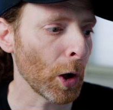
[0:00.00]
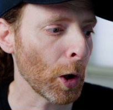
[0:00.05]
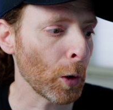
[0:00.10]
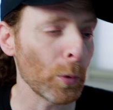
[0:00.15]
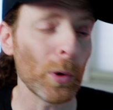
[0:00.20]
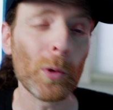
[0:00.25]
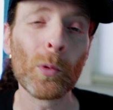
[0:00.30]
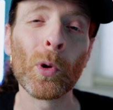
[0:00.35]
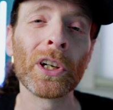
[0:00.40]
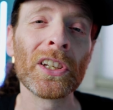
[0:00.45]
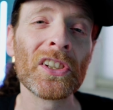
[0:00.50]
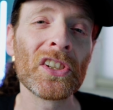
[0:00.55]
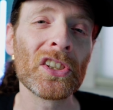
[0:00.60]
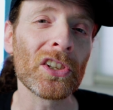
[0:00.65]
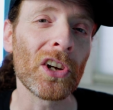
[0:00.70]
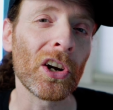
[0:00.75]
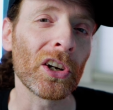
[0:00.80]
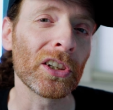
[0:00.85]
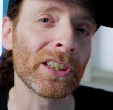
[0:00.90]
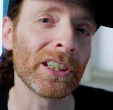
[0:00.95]
We want to
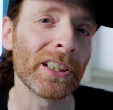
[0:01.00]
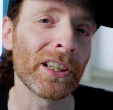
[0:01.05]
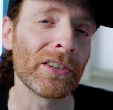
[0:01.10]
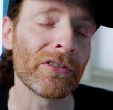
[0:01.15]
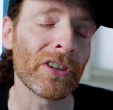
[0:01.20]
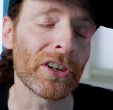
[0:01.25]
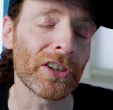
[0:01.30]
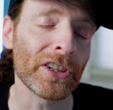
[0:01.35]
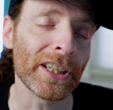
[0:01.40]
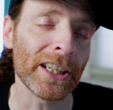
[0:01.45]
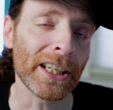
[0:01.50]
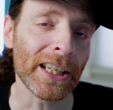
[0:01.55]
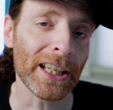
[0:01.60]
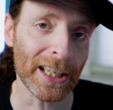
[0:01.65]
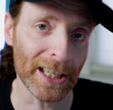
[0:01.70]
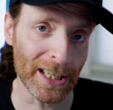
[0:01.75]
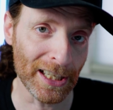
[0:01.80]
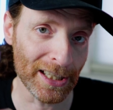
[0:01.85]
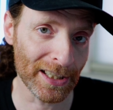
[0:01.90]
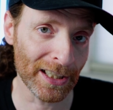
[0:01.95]
start in a very
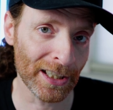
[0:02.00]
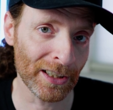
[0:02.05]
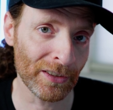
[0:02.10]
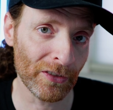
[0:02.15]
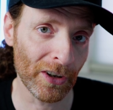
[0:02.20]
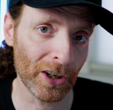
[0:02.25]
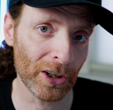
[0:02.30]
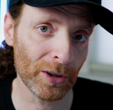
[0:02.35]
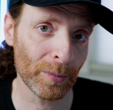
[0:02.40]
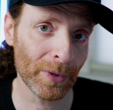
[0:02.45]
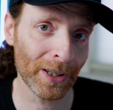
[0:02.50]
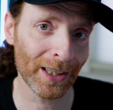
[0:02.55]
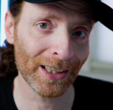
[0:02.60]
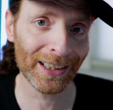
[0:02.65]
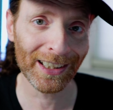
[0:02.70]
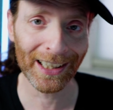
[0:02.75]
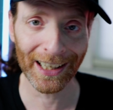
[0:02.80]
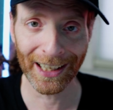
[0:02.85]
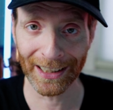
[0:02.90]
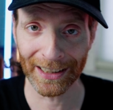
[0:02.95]
easy
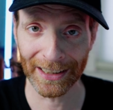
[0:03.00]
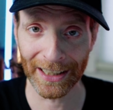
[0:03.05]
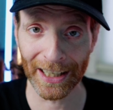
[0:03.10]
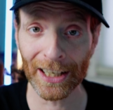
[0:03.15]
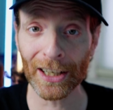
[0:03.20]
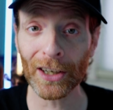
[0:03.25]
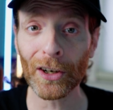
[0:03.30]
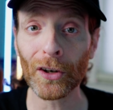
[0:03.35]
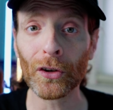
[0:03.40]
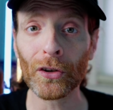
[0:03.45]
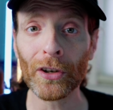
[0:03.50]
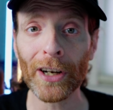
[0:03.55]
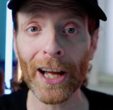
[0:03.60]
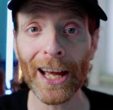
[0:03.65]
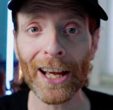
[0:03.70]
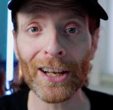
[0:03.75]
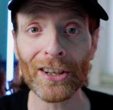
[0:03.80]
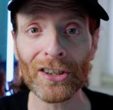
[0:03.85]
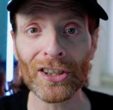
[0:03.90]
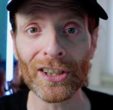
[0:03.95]
environment and then
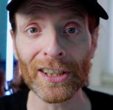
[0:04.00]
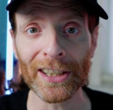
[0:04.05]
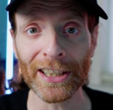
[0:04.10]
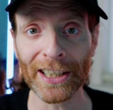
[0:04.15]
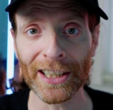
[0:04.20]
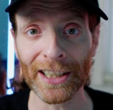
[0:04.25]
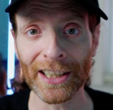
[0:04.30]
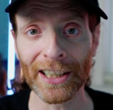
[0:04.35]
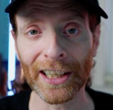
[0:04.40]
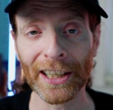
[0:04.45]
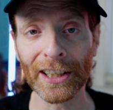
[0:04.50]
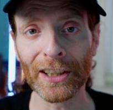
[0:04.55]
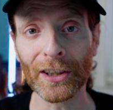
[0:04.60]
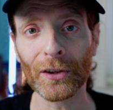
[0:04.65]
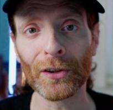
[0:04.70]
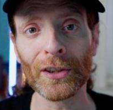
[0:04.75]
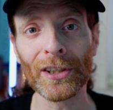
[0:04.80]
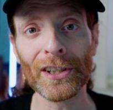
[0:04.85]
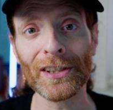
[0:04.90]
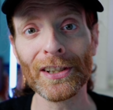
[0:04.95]
gradually
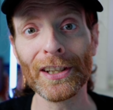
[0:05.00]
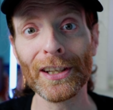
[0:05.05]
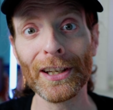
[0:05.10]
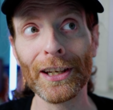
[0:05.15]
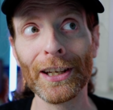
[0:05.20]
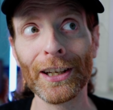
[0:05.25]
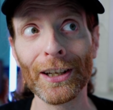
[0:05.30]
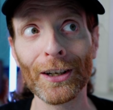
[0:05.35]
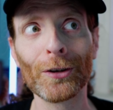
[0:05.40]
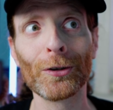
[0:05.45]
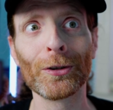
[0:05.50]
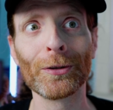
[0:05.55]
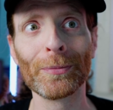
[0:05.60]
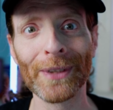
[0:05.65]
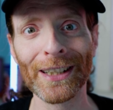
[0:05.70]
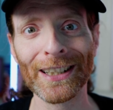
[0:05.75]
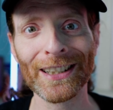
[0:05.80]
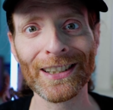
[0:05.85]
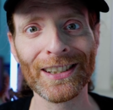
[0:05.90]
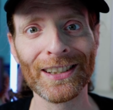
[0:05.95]
increase the
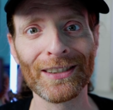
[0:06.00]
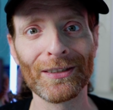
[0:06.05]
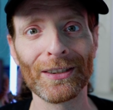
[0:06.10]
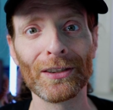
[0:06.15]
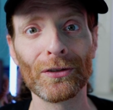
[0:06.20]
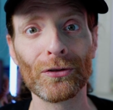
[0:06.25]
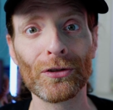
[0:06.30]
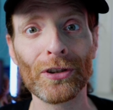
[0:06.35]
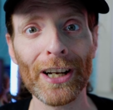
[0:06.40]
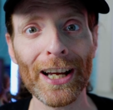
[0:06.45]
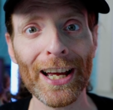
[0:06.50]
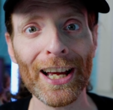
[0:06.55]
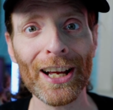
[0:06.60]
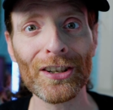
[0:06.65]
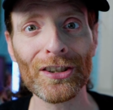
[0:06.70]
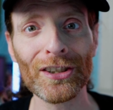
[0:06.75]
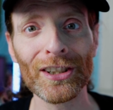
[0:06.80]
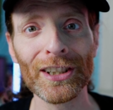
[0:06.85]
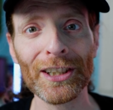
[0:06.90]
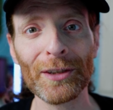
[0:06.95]
increments.
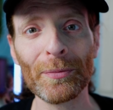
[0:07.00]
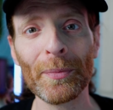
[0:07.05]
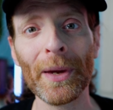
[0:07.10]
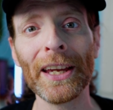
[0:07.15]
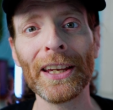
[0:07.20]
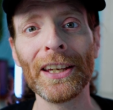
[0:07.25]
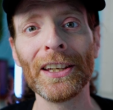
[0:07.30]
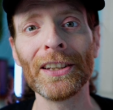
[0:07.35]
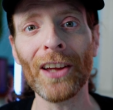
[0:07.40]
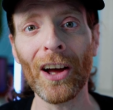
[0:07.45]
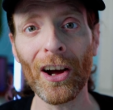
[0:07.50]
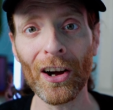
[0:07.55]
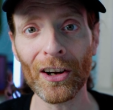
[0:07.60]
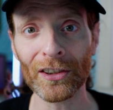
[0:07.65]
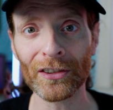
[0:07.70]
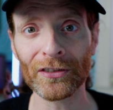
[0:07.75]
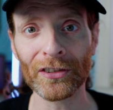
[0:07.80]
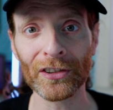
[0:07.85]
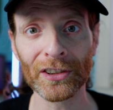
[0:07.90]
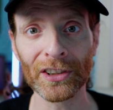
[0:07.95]
Gradually make it
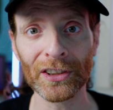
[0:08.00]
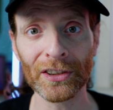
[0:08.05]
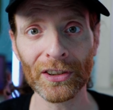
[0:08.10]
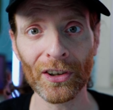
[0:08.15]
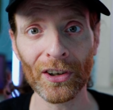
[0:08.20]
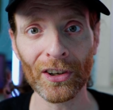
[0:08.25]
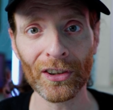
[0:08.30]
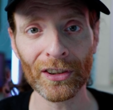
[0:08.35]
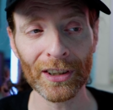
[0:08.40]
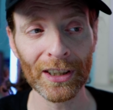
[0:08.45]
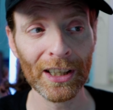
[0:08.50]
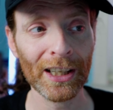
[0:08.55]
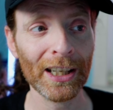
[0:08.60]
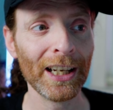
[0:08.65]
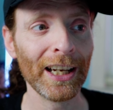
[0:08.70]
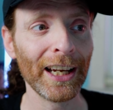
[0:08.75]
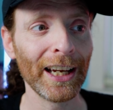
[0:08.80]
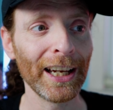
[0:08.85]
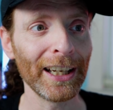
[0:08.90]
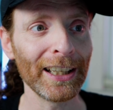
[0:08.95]
harder for the dog
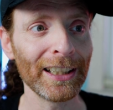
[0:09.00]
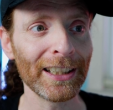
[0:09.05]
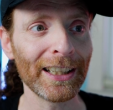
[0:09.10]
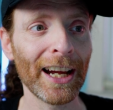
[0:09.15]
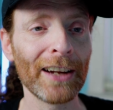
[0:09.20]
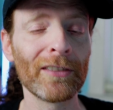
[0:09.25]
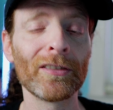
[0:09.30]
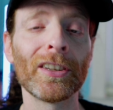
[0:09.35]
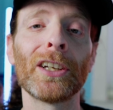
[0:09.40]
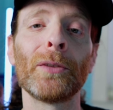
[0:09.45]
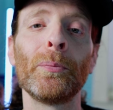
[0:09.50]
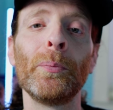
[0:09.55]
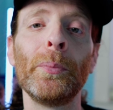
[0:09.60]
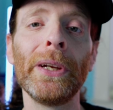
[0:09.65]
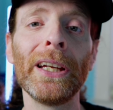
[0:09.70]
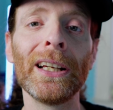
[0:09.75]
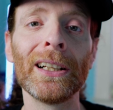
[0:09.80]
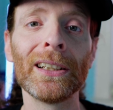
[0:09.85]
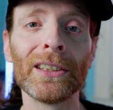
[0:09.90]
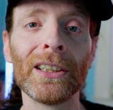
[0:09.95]
and kind of like
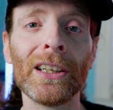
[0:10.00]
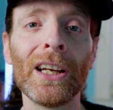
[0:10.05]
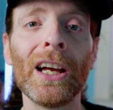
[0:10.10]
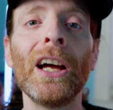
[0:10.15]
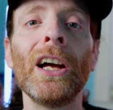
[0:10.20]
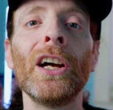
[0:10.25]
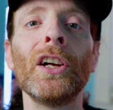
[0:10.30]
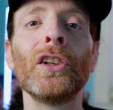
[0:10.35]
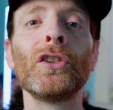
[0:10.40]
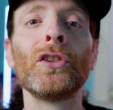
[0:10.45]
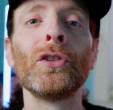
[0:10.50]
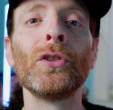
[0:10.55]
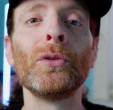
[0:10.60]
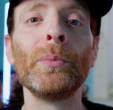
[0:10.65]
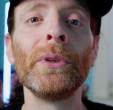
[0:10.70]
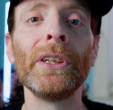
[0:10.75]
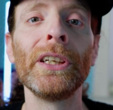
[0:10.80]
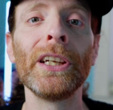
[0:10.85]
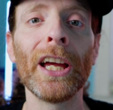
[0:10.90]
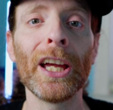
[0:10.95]
build to
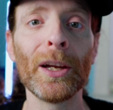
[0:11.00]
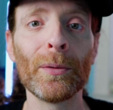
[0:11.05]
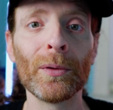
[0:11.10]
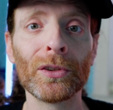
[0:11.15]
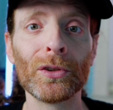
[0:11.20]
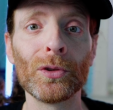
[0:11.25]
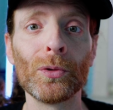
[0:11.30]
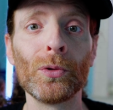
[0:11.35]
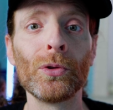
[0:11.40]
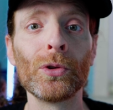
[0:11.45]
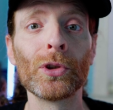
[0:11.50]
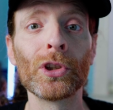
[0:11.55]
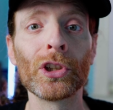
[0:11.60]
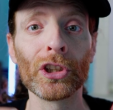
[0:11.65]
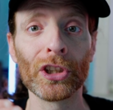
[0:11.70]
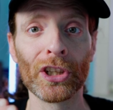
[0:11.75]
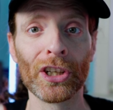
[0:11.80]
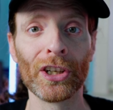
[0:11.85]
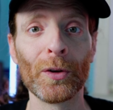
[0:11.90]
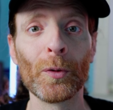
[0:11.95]
be able to
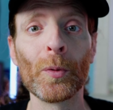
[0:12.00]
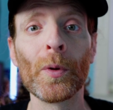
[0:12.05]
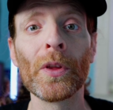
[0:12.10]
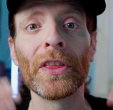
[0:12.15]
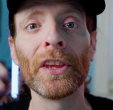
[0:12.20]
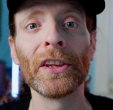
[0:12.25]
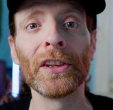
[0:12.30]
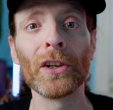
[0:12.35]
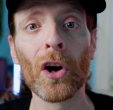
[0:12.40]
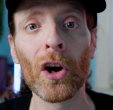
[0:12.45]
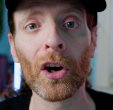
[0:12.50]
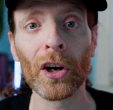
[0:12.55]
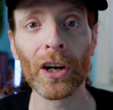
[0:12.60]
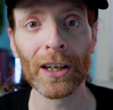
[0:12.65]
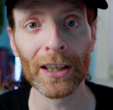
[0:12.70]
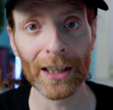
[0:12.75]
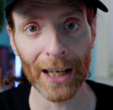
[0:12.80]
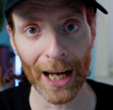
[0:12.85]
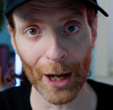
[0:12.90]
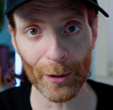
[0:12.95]
work with the dog
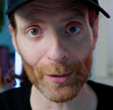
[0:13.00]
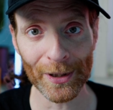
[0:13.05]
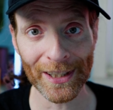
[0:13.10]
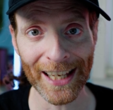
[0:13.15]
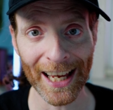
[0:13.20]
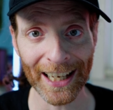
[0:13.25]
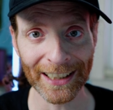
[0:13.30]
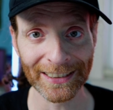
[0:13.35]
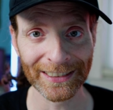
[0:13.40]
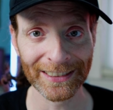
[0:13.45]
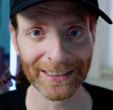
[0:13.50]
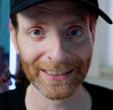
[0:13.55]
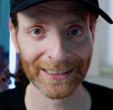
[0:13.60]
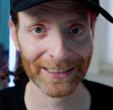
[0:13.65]
outside.